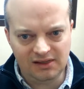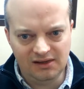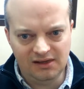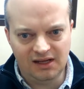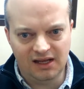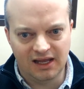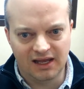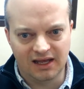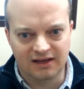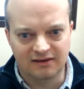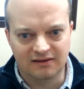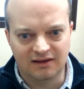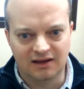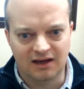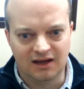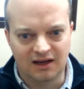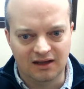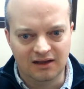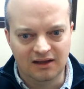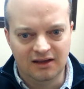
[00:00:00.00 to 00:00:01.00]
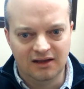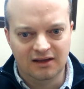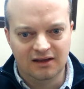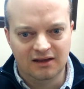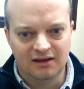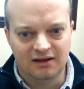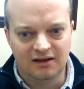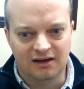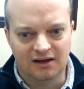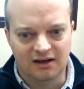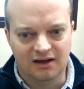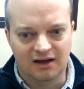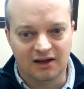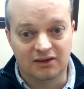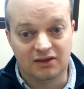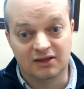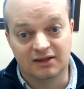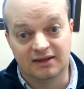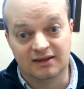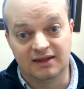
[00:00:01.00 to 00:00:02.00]
and I
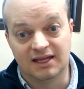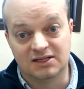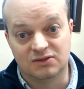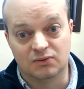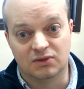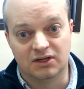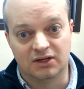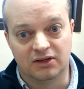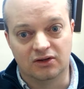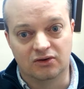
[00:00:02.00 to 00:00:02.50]
think that's one